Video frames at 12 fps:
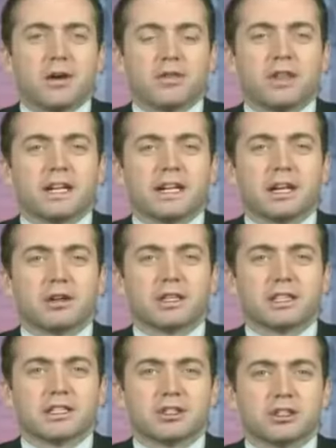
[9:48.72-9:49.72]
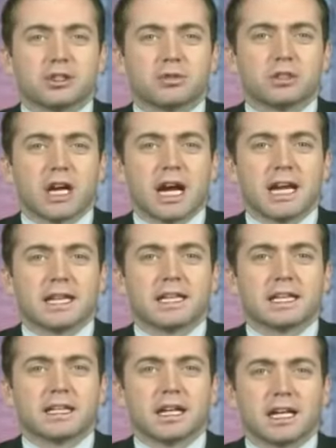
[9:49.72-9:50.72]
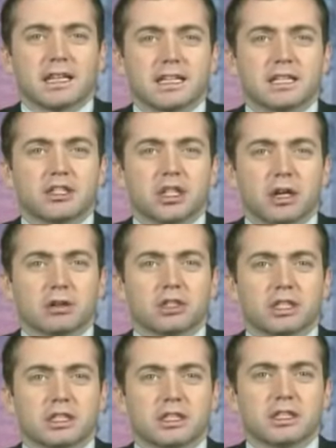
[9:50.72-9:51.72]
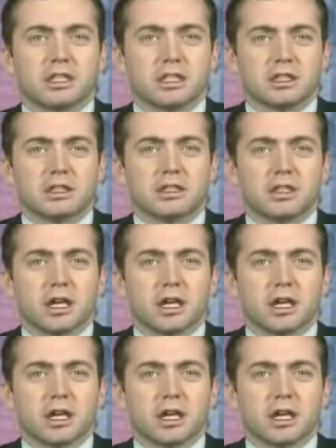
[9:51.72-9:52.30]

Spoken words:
don't think Hillary Clinton should resign. I think in general she's